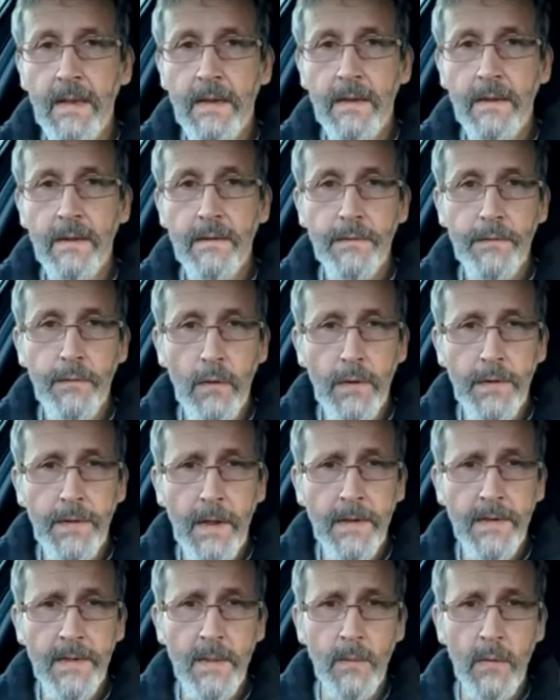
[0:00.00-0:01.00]
And the fourth
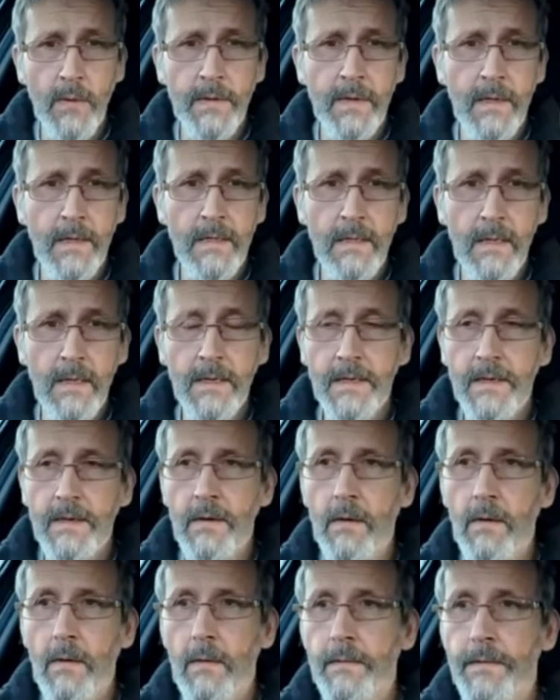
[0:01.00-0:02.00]
item on this
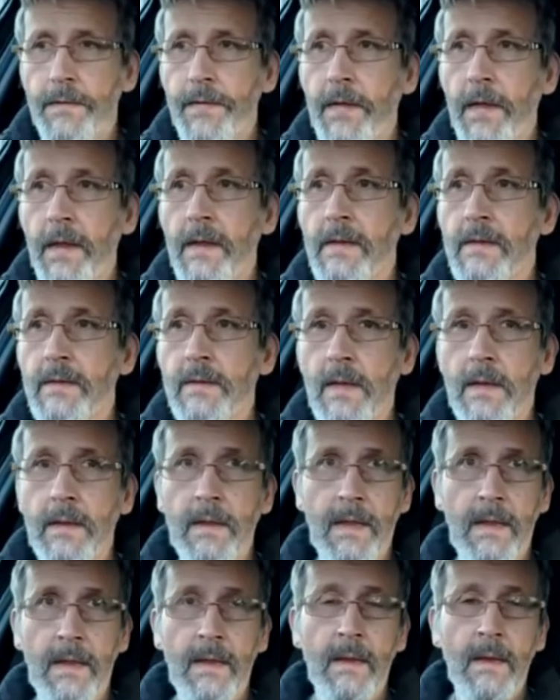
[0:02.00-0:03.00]
list of things that
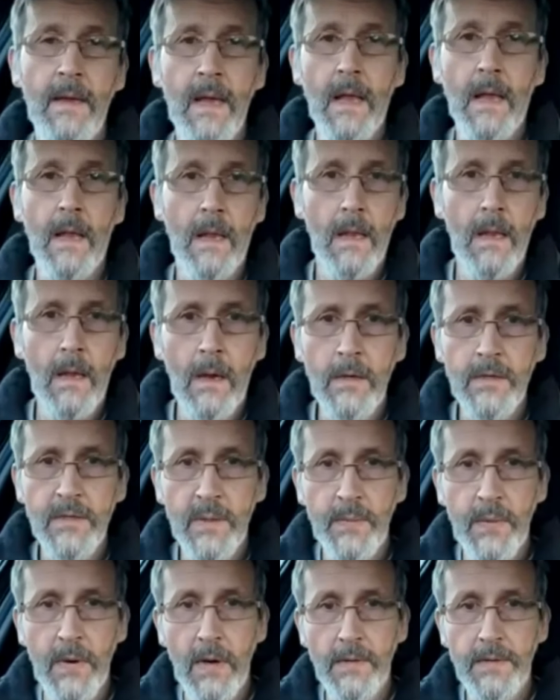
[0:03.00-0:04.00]
the
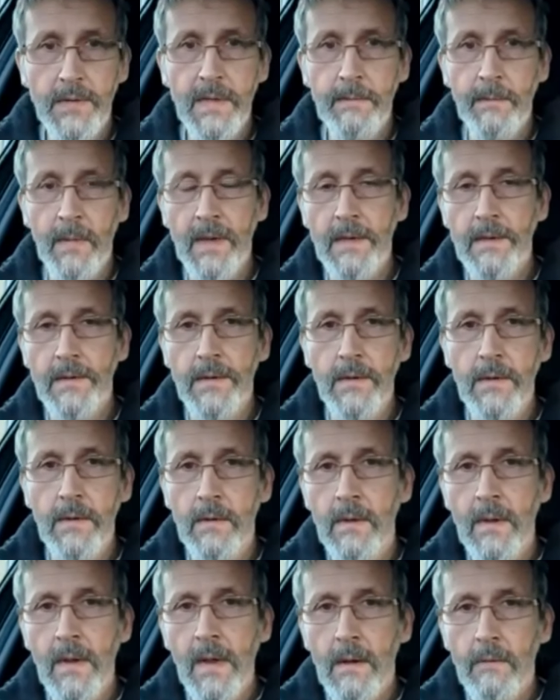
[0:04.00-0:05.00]
larger party might
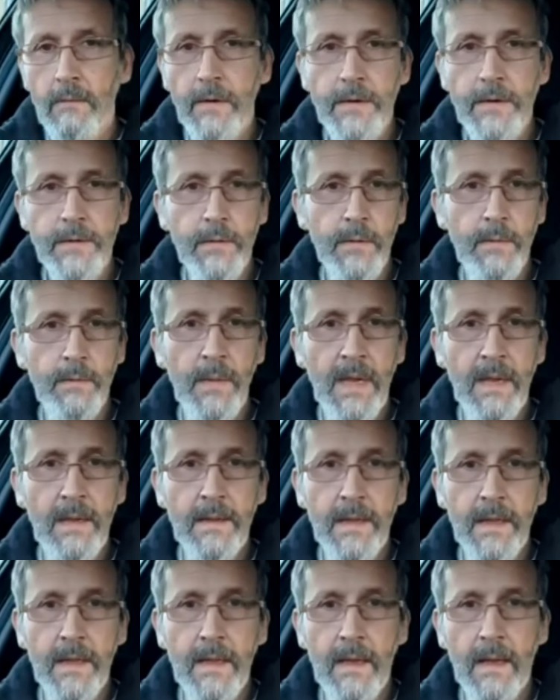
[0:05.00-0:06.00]
do, which would make
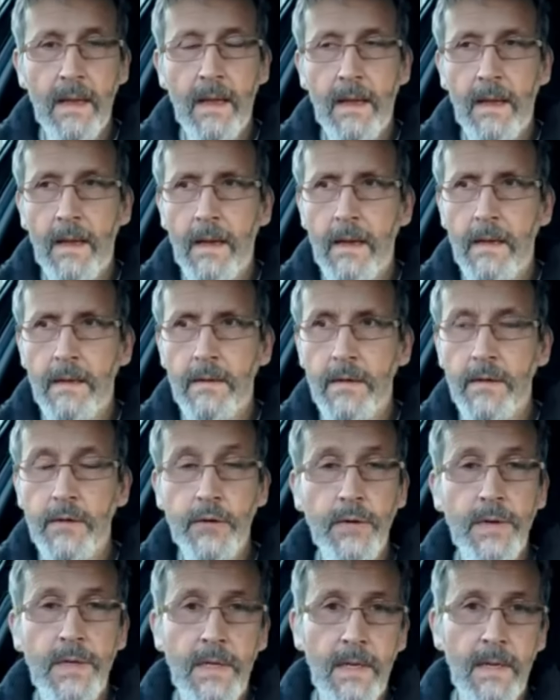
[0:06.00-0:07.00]
the
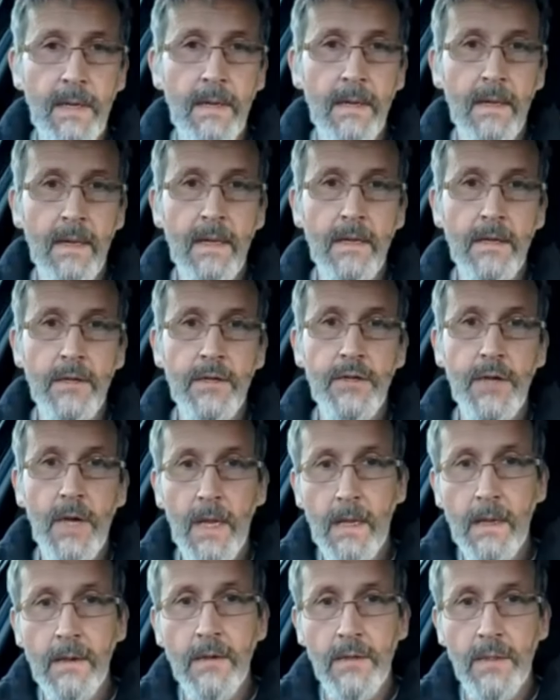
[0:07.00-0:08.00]
treaty
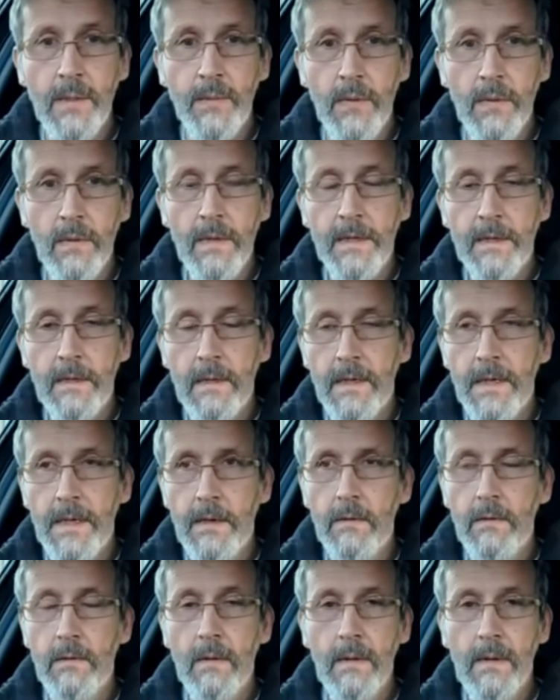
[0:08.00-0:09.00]
challengeable in
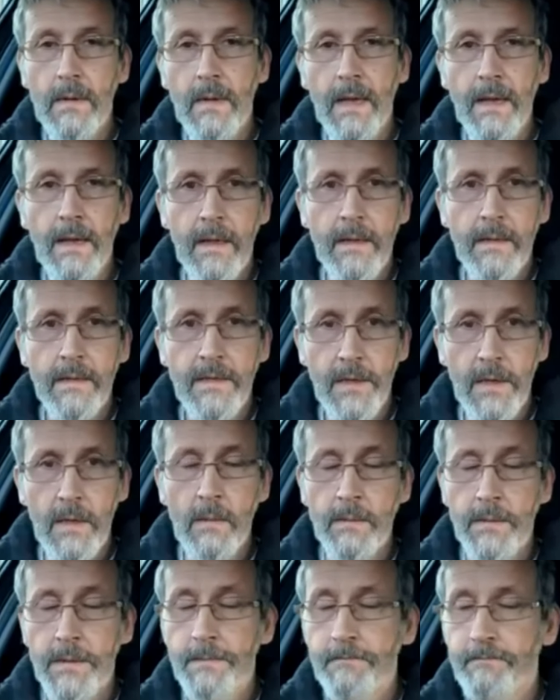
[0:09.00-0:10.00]
legal
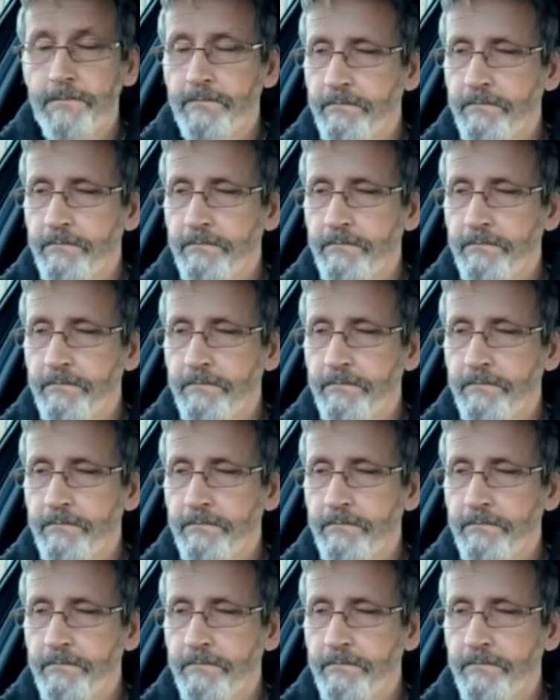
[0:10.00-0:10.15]
terms,